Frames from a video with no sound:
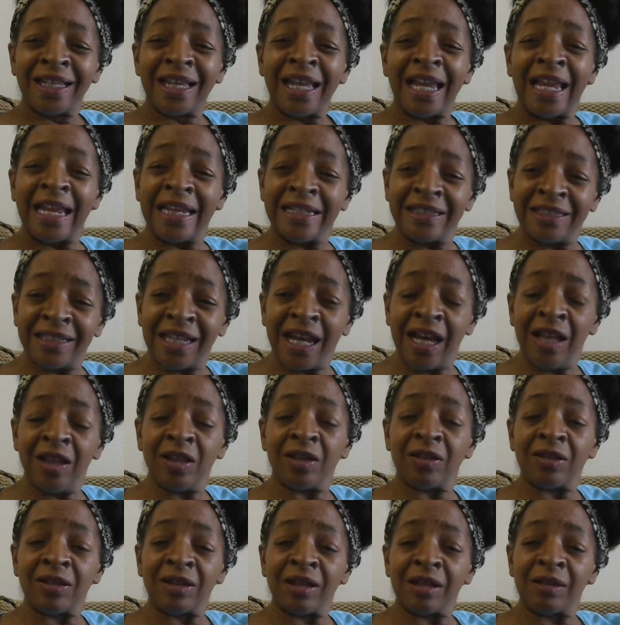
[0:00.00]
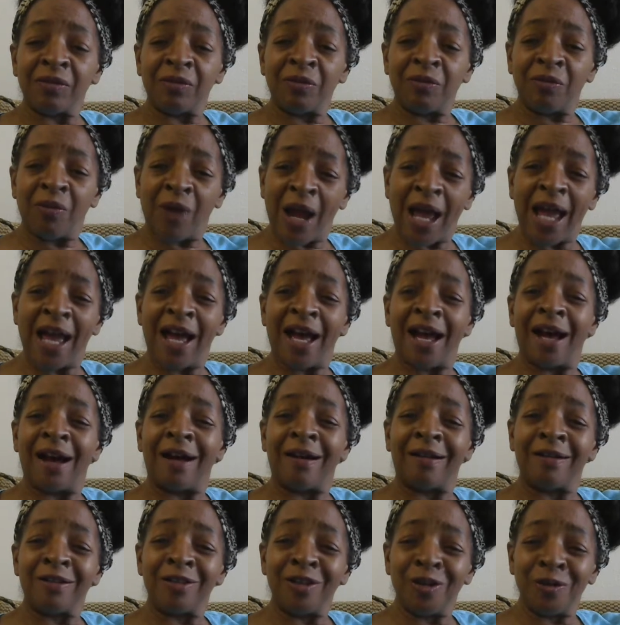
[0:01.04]
and tell her, wow,
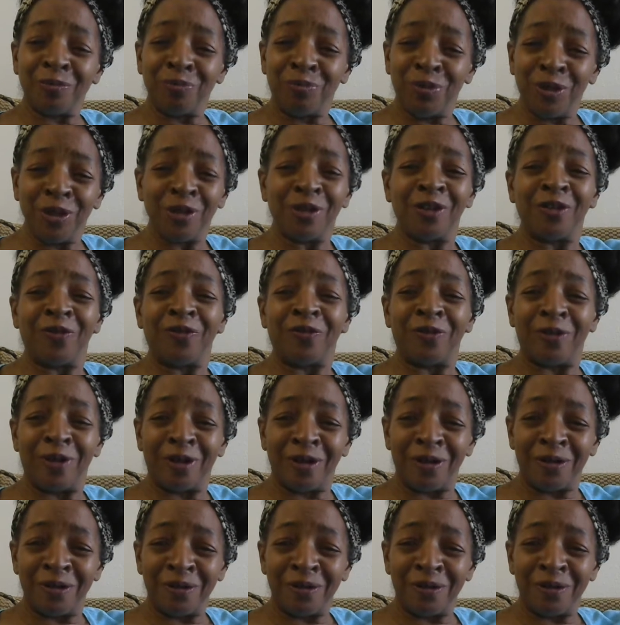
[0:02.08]
you're beautiful.